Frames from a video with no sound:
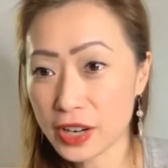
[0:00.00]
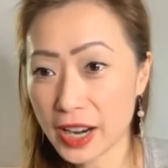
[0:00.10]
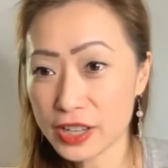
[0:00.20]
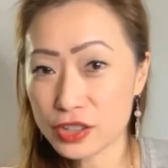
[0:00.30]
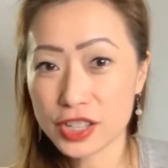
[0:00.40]
for
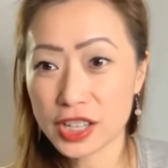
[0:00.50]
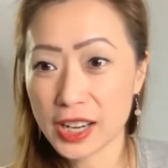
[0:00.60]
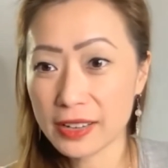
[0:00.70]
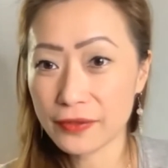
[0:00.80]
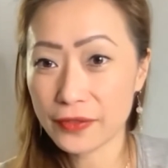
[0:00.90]

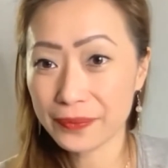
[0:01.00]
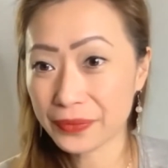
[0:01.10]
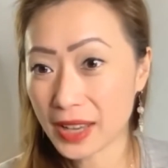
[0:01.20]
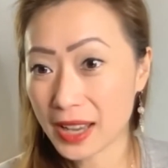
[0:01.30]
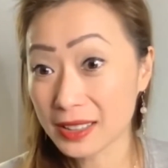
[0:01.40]
nitrogen
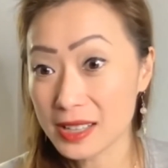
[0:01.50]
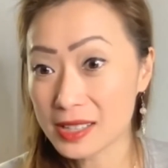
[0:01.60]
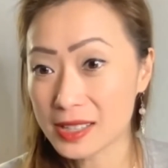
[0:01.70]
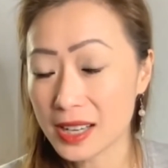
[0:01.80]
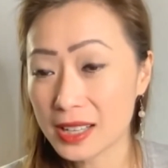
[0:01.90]
at
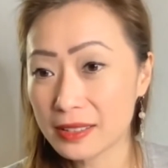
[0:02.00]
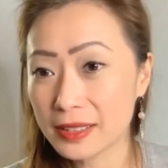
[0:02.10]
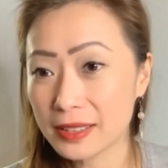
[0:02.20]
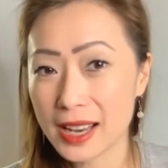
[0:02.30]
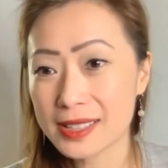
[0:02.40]
least
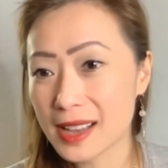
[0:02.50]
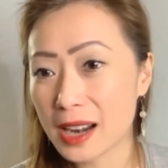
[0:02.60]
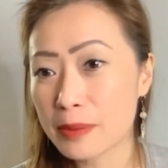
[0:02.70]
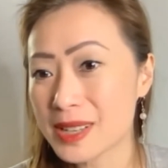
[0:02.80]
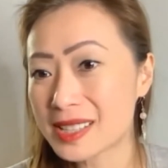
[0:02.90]
in it, has
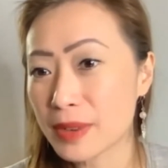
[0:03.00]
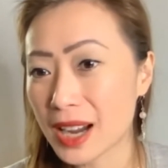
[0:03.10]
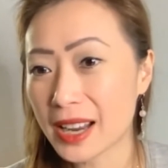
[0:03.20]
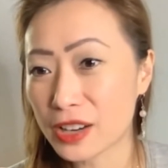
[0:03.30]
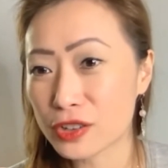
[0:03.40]
got to be some
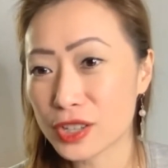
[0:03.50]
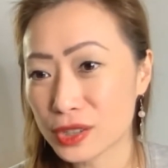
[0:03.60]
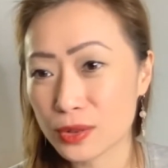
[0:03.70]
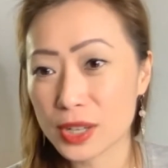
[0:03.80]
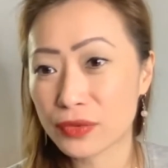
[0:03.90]
kind of energy
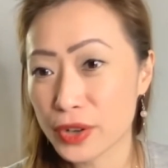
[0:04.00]
source.